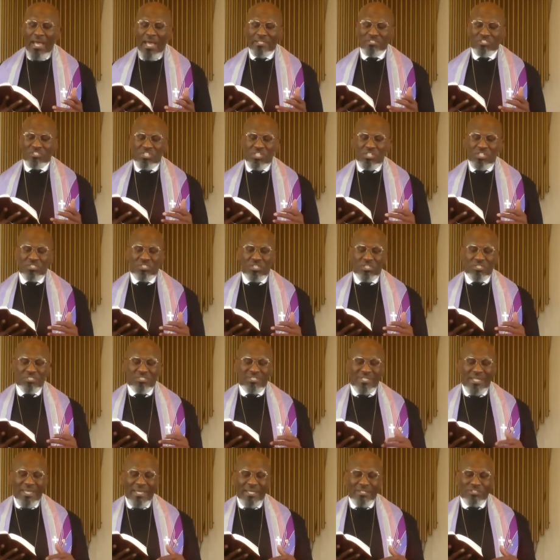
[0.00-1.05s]
And
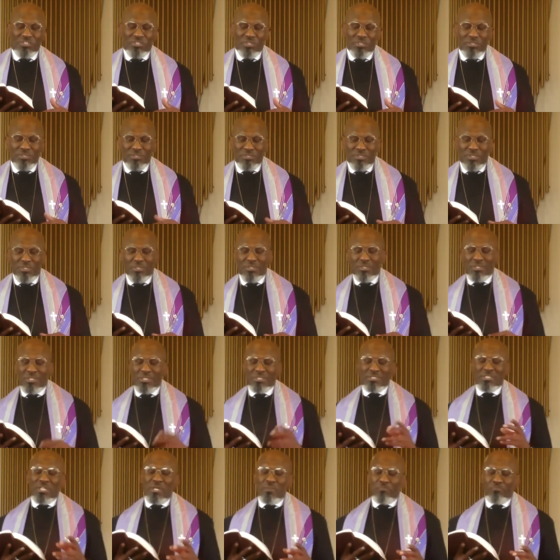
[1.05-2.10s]
Jesus entered
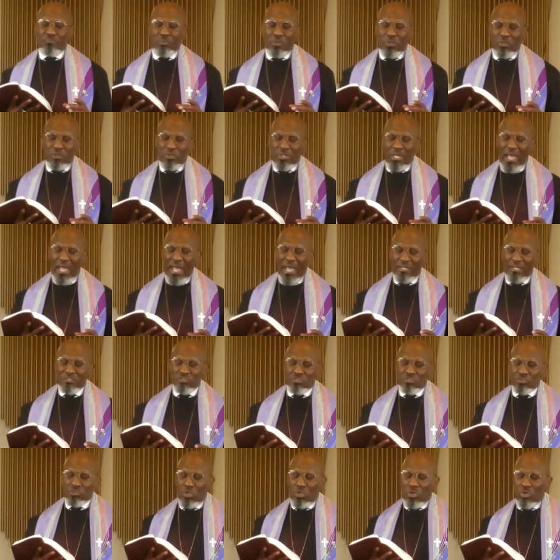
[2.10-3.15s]
the temple and
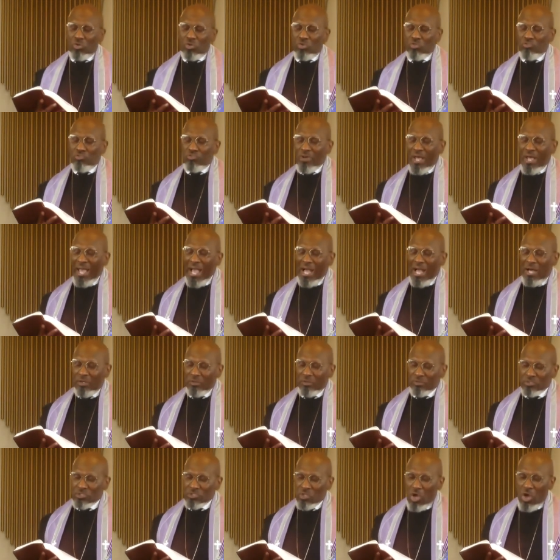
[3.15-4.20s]
drove
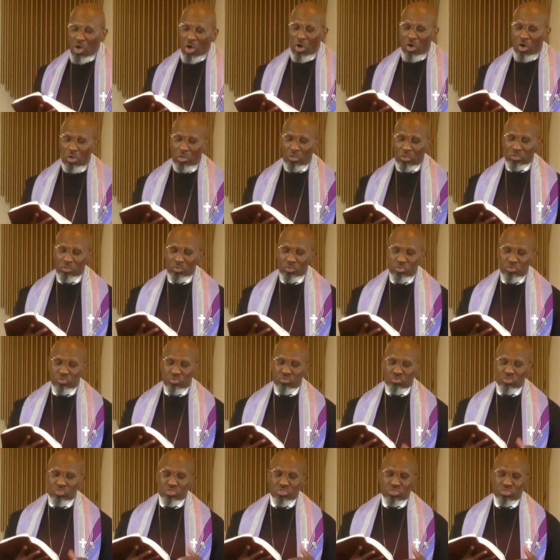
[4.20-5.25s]
out all
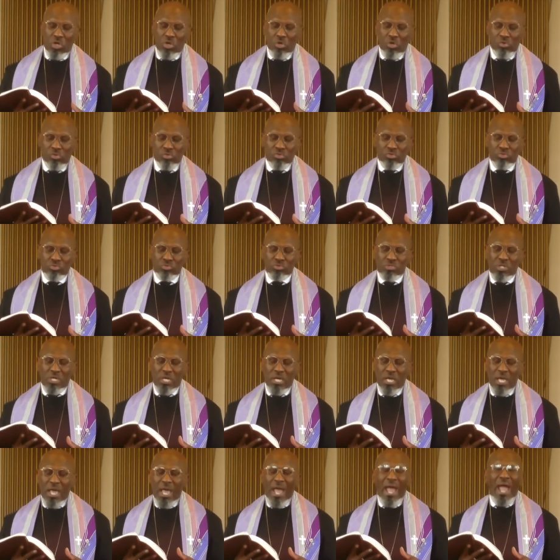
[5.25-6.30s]
who sold
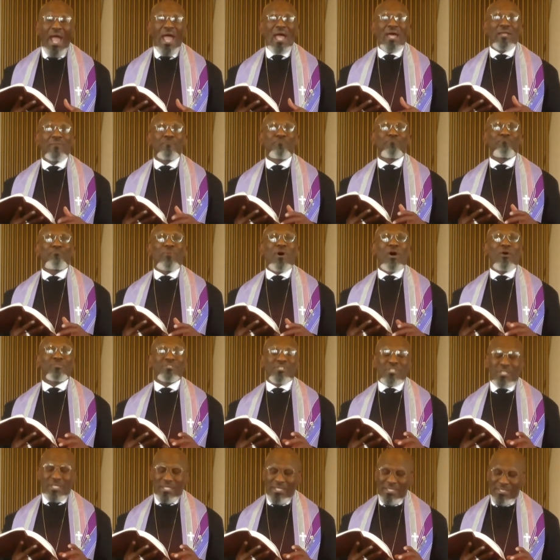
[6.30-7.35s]
and
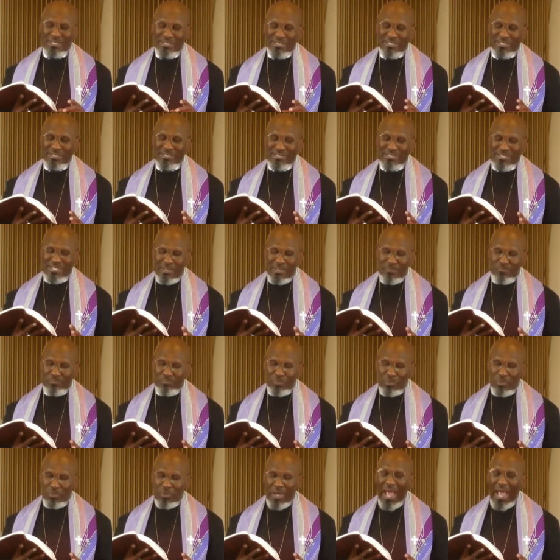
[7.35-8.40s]
bought in the
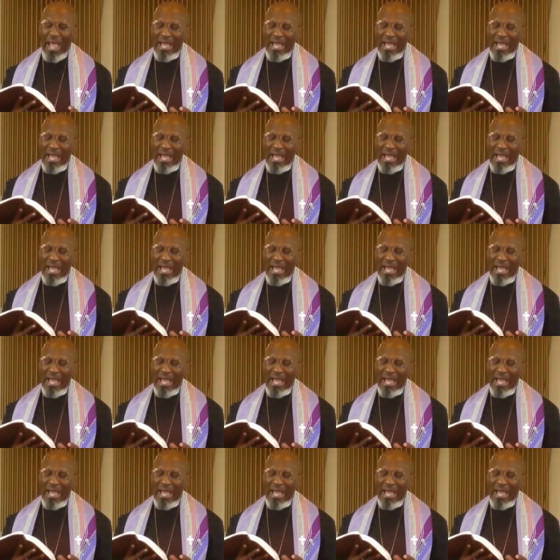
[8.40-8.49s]
temple.